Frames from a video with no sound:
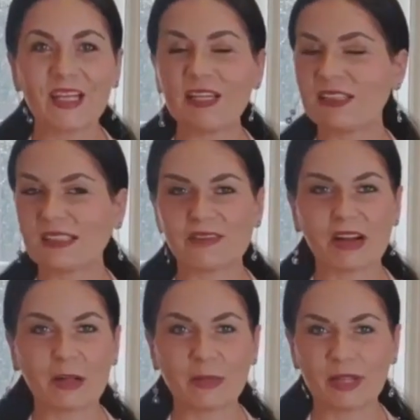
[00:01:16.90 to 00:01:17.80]
It's
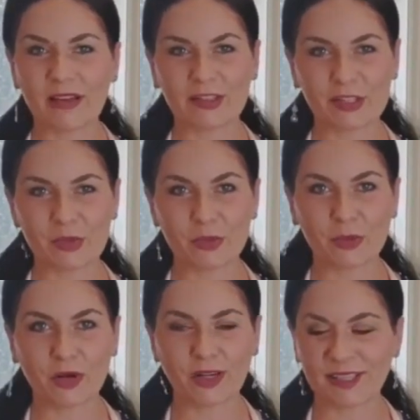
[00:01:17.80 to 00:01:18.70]
available every
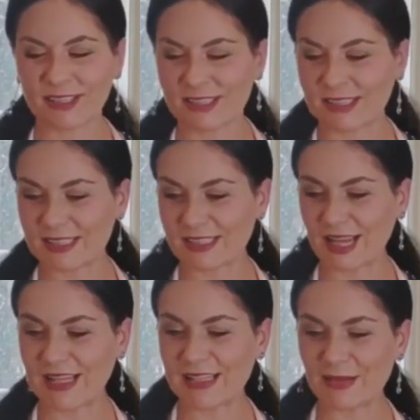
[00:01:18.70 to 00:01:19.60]
supermarket in these
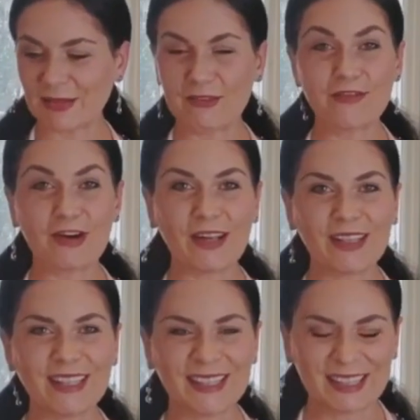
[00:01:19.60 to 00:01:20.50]
days. You can
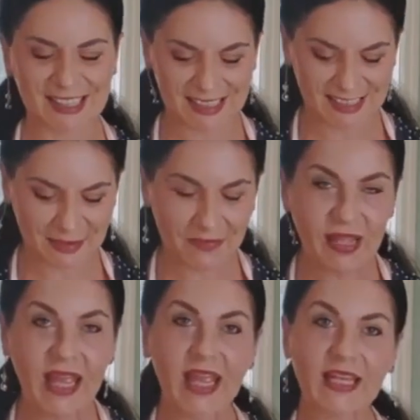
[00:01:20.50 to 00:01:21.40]
find easily.
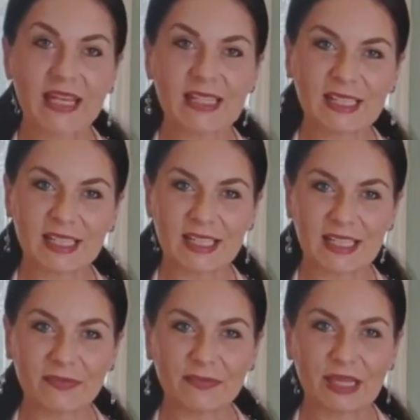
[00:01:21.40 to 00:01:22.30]
Another
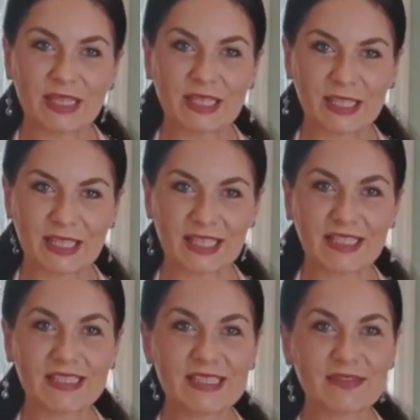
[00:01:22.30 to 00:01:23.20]
key
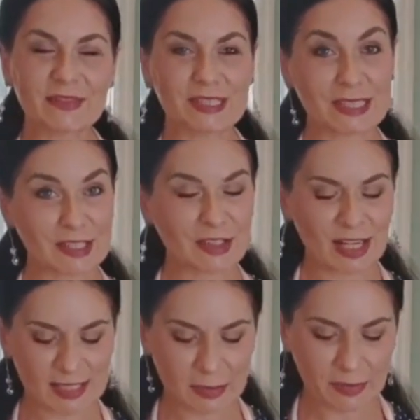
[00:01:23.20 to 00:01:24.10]
ingredients for this
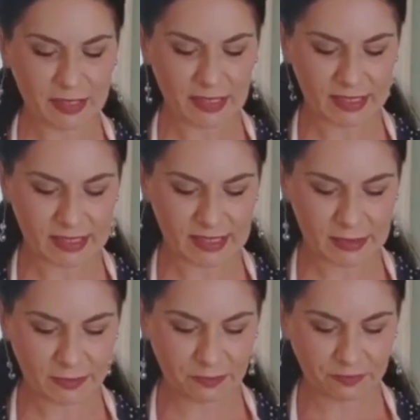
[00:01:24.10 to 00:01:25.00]
recipe
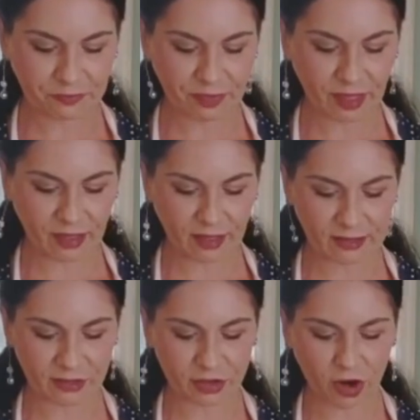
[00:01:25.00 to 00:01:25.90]
is
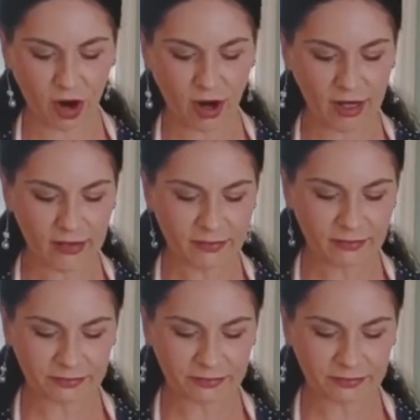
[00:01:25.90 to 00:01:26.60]
dry